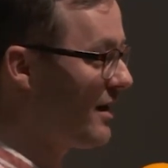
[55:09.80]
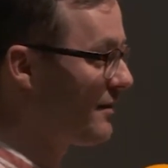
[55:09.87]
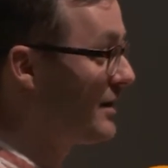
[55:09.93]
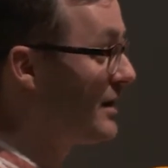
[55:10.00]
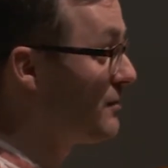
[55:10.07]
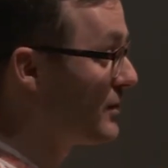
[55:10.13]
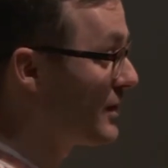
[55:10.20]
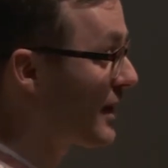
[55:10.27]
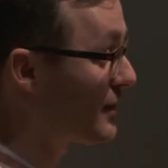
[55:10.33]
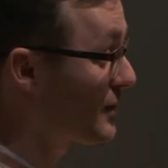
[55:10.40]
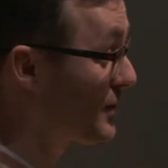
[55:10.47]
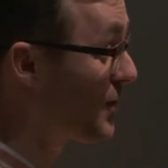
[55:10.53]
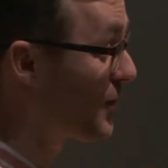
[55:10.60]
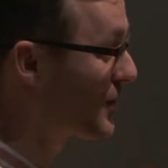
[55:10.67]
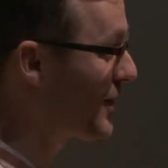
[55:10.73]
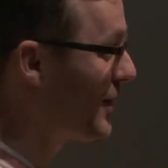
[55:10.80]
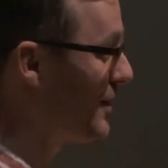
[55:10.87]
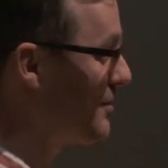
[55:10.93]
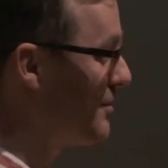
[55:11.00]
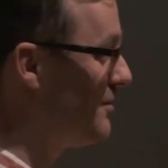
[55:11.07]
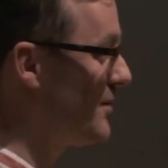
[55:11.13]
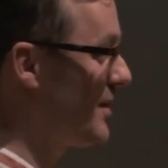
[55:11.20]
really would like to go
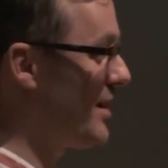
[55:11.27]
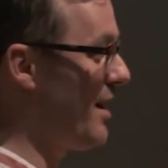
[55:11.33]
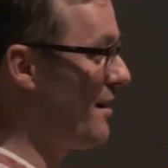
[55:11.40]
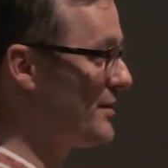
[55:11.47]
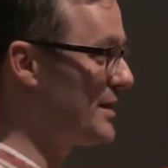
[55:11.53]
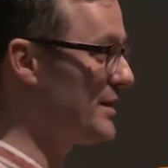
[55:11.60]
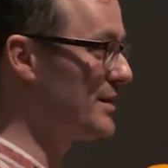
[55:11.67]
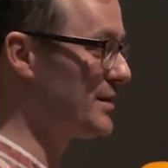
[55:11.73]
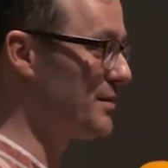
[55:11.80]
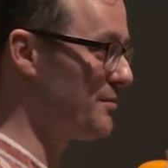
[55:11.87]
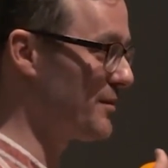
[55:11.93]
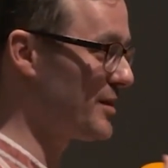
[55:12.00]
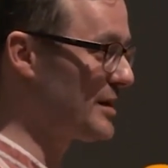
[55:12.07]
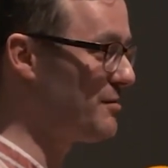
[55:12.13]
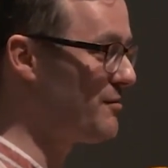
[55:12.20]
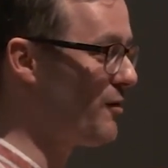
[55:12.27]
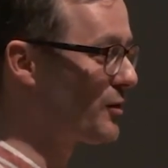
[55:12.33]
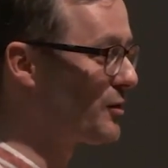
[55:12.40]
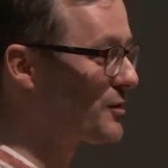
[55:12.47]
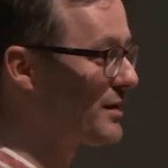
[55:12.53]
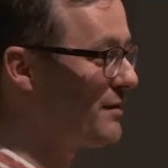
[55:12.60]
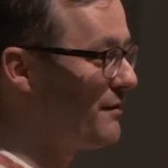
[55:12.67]
there. I've seen some
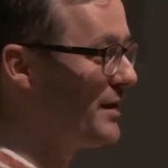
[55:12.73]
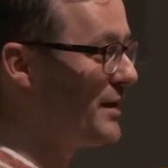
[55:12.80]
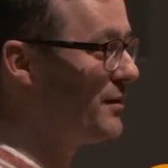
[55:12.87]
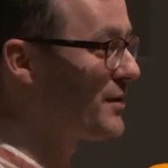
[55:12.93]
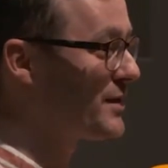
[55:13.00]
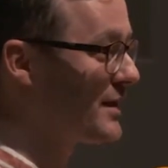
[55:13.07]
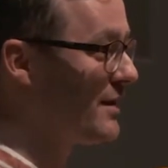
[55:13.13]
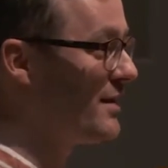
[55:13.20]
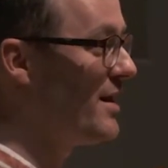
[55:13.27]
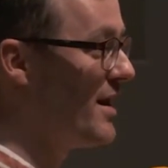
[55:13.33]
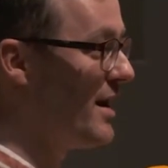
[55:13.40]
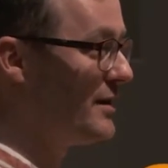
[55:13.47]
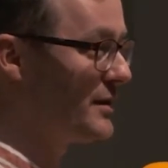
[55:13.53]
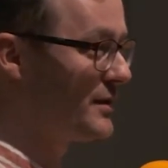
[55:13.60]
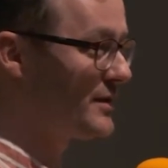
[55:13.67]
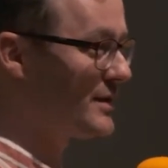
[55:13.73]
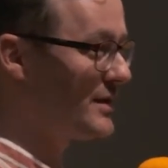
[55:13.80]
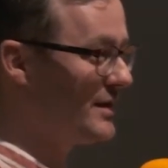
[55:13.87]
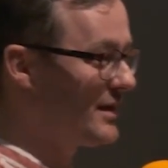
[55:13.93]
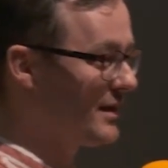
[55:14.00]
photos and videos, and you could see